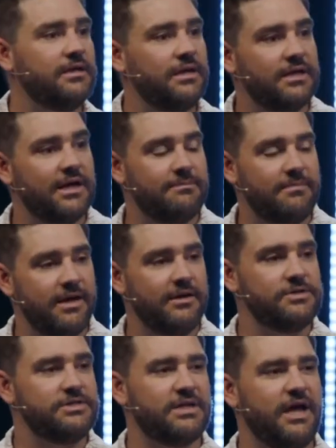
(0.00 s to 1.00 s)
And I met her, and
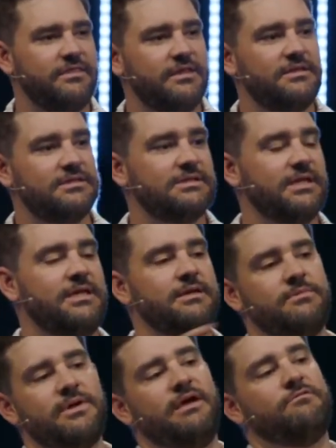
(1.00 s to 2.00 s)
she said, I think this lady
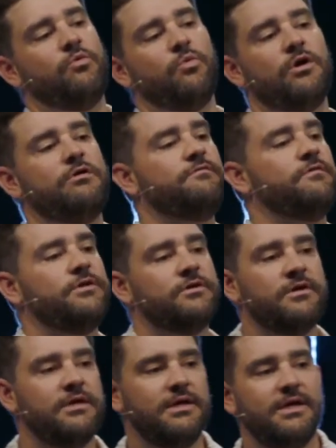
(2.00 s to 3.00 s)
would have a word for you.
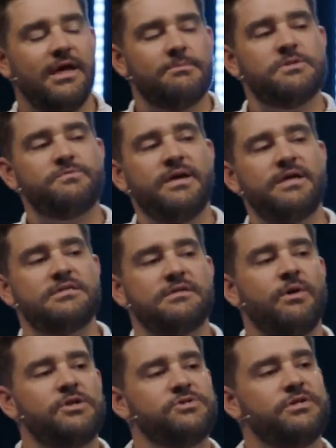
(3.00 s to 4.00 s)
And Miss Peggy said, why
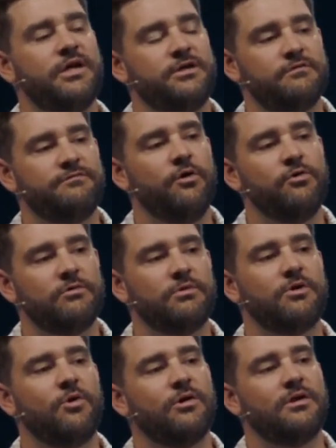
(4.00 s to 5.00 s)
don't you get out your phone and
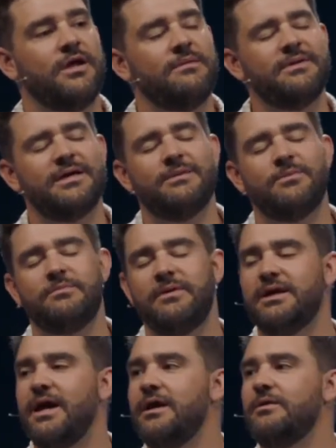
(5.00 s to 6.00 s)
record it? I'm like, come on,
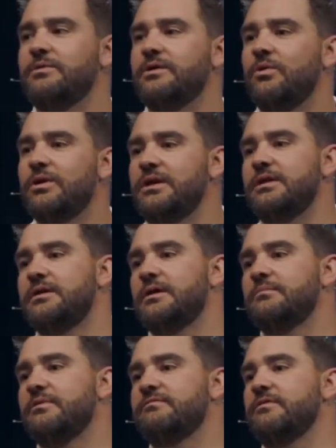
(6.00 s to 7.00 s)
Peggy, I don't record anything on
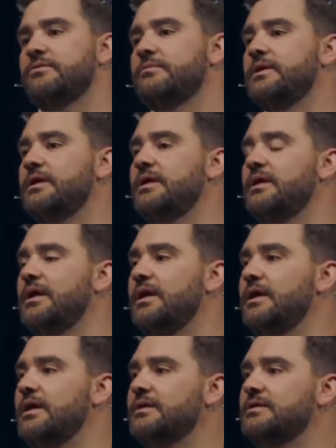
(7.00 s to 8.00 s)
my phone.
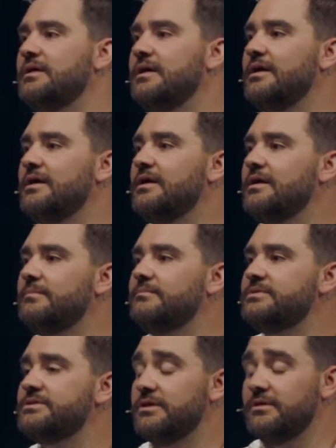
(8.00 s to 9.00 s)
And
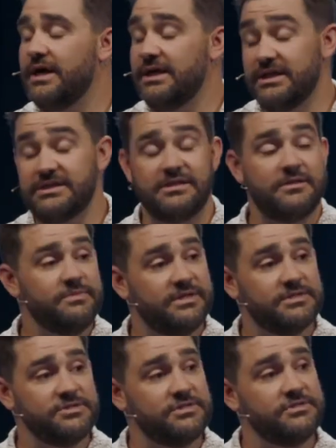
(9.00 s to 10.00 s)
so I listened
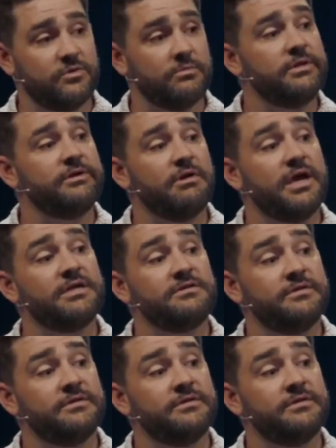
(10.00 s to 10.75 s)
because she's normally right.